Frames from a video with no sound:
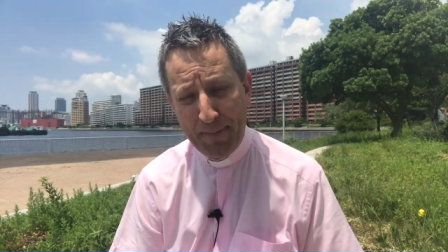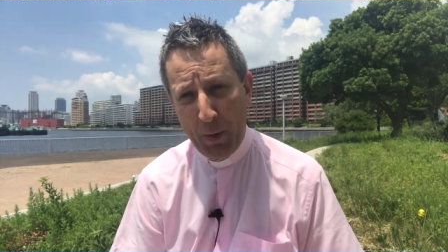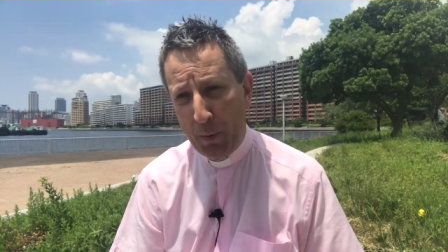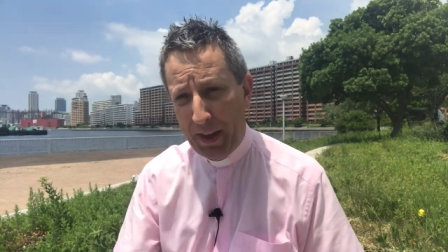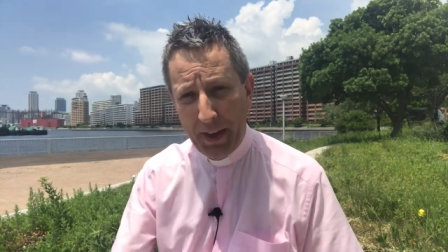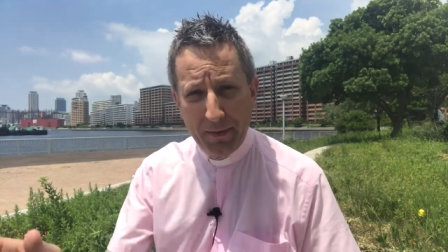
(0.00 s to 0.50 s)

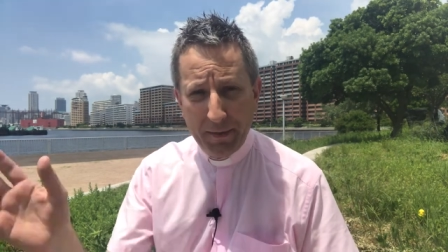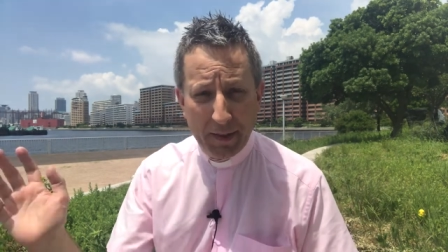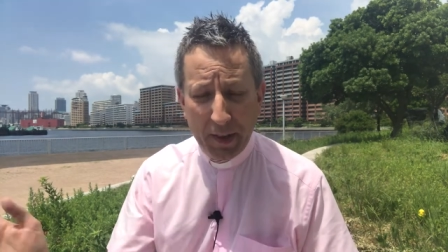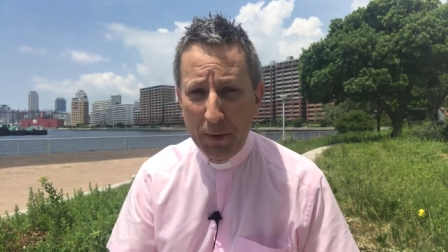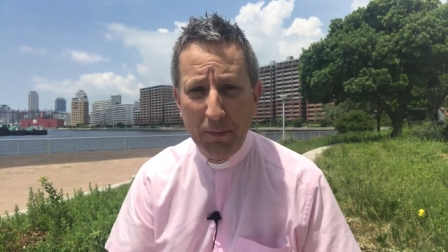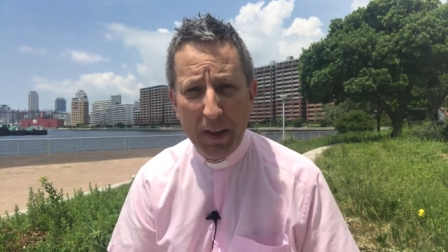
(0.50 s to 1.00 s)
within you
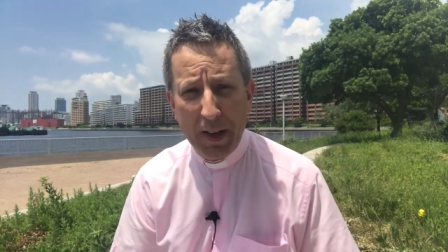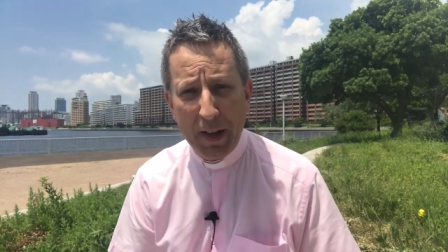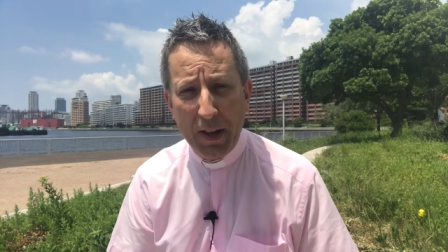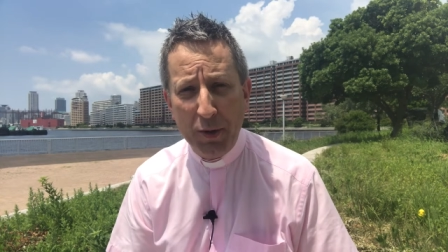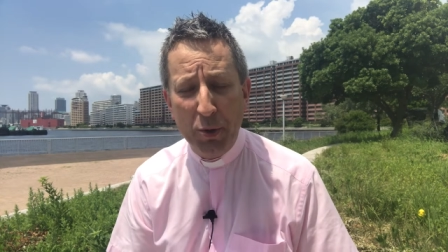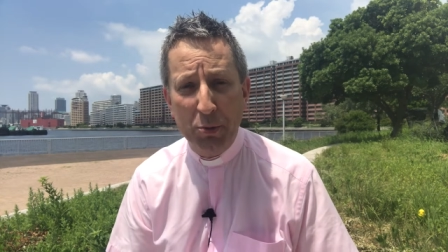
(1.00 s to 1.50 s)
know,
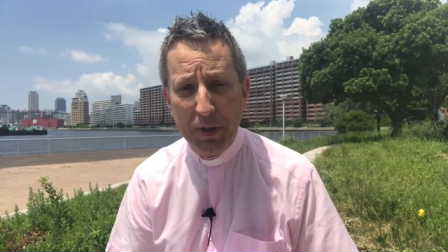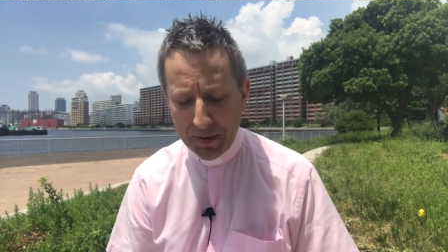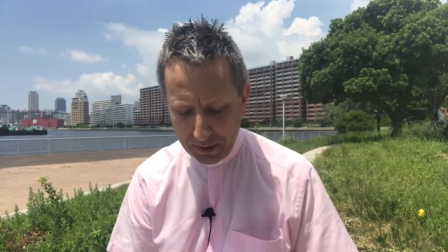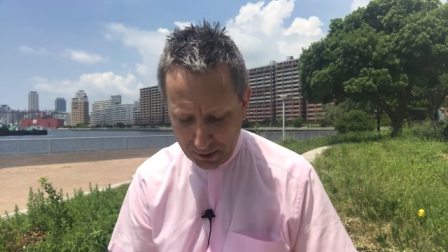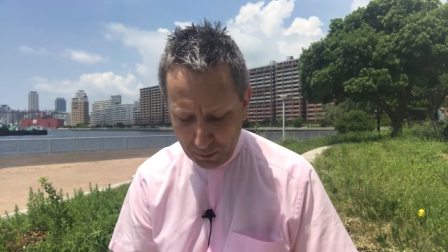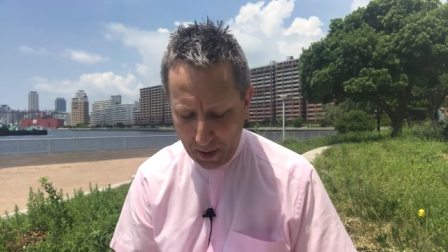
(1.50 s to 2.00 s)
short
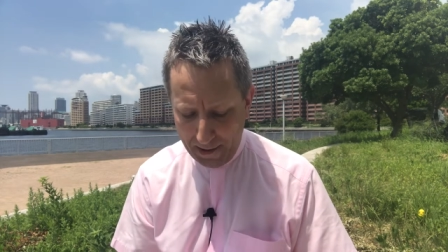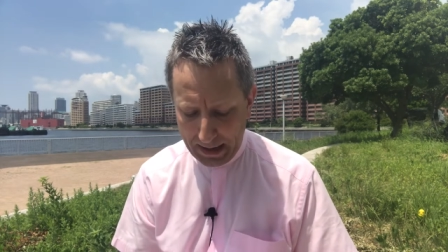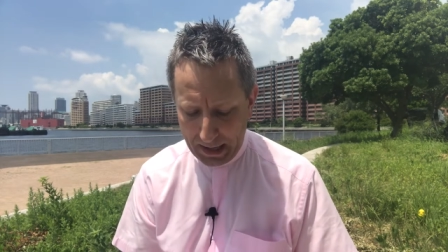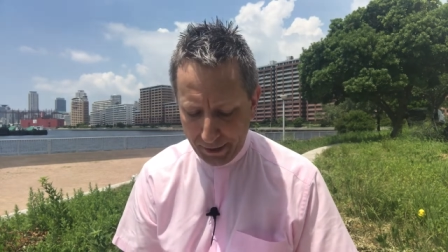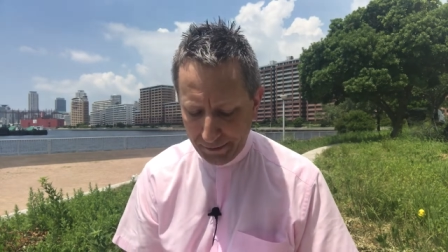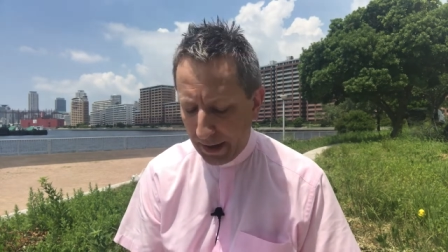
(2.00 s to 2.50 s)
distance of where I
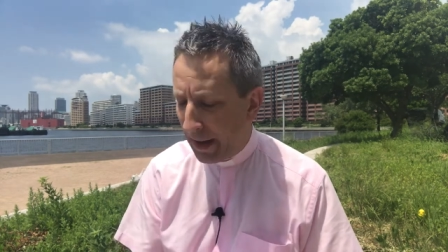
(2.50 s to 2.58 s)
live,